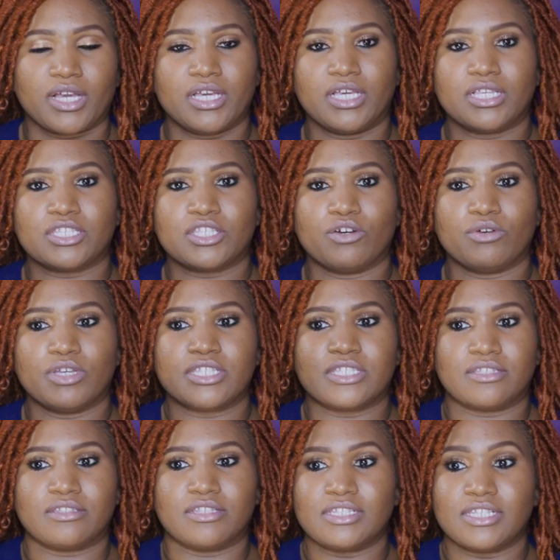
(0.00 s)
And so
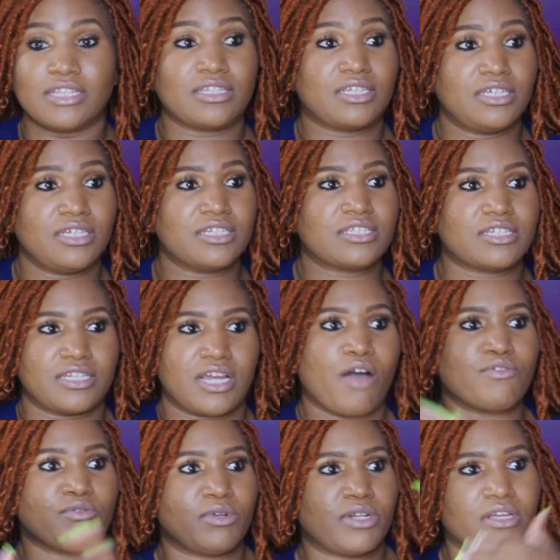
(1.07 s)
it's not the kids, because they
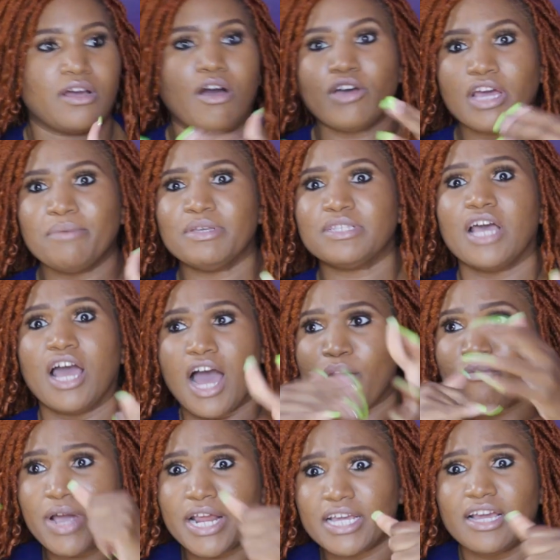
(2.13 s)
always want to. Okay, miss,
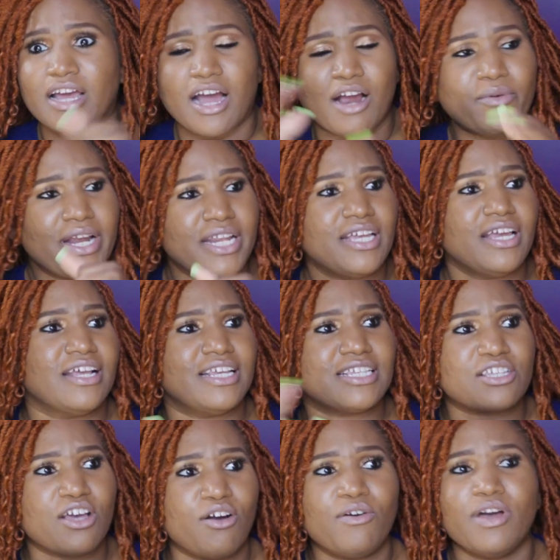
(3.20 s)
I'm ready.
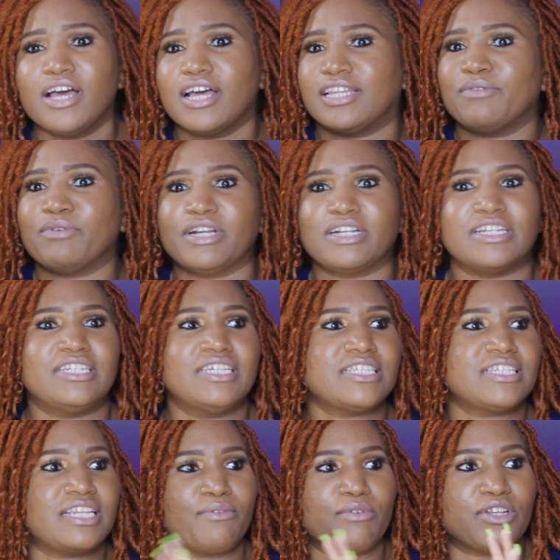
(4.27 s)
Let's go. They're ready to
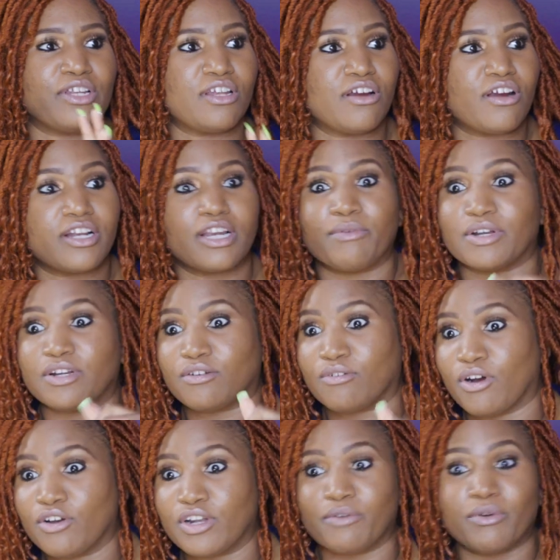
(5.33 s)
listen. They're ready to learn. They're ready to
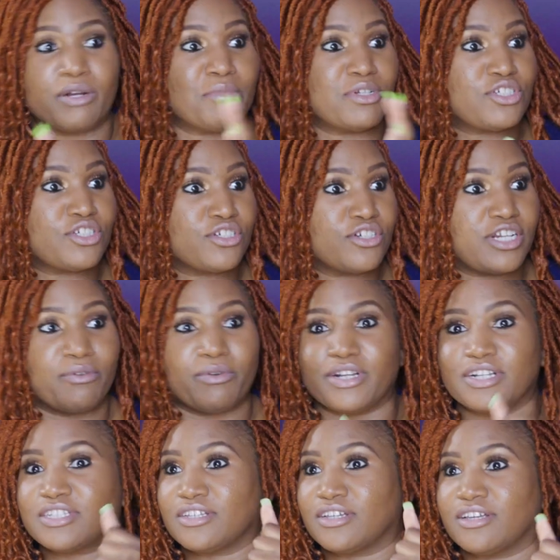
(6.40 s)
grow. They're ready to mature. They're
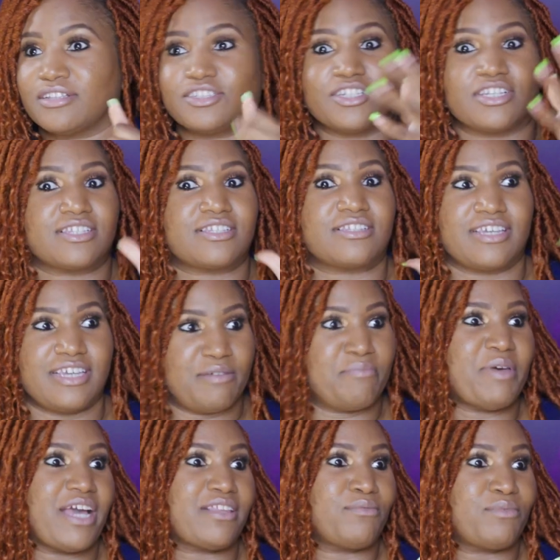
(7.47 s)
ready to just
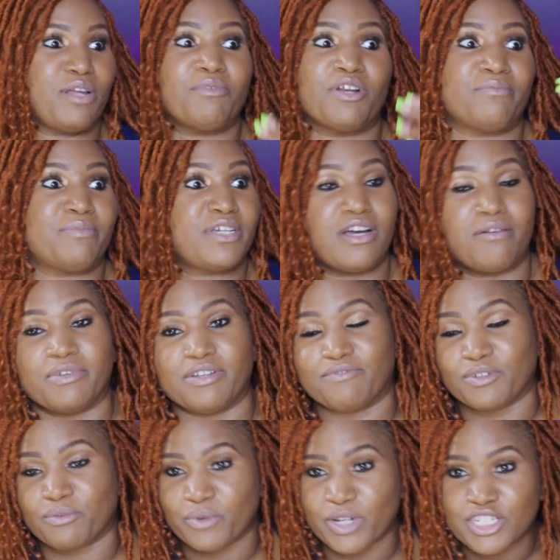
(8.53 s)
impact. They're ready to become
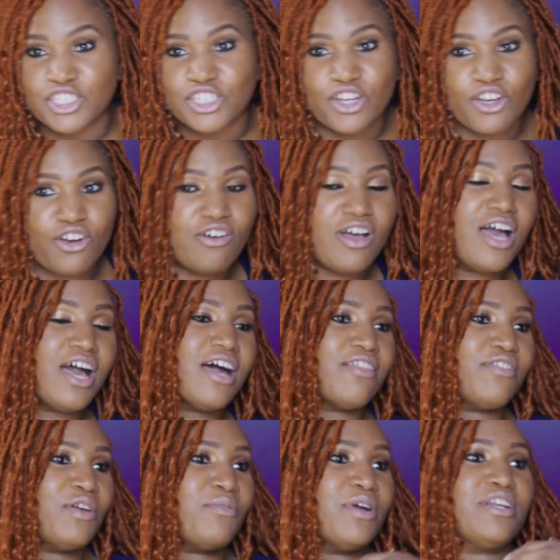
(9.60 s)
influential.
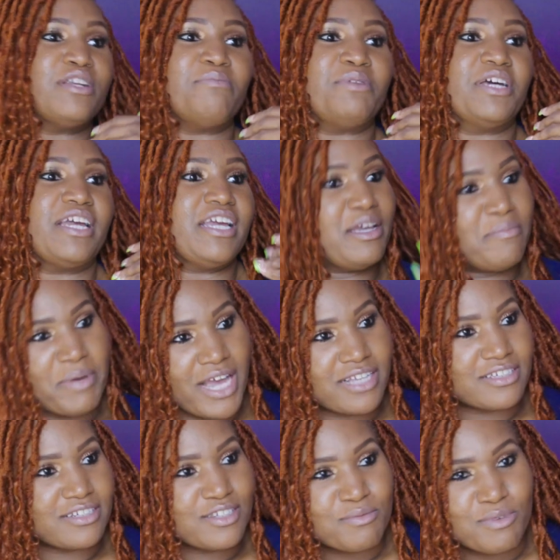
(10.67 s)
They're ready to be an
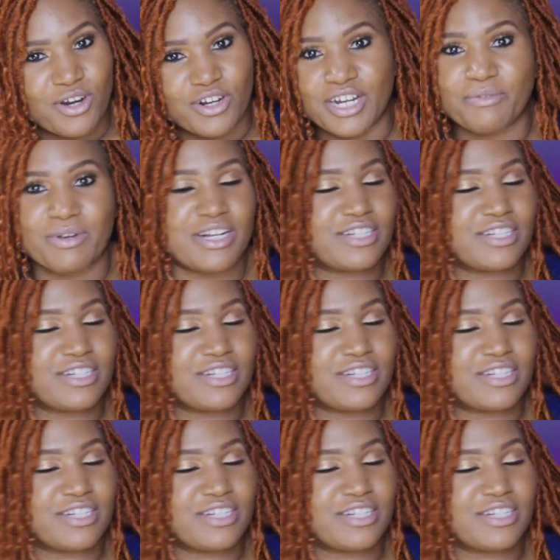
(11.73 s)
impact in this world. They're ready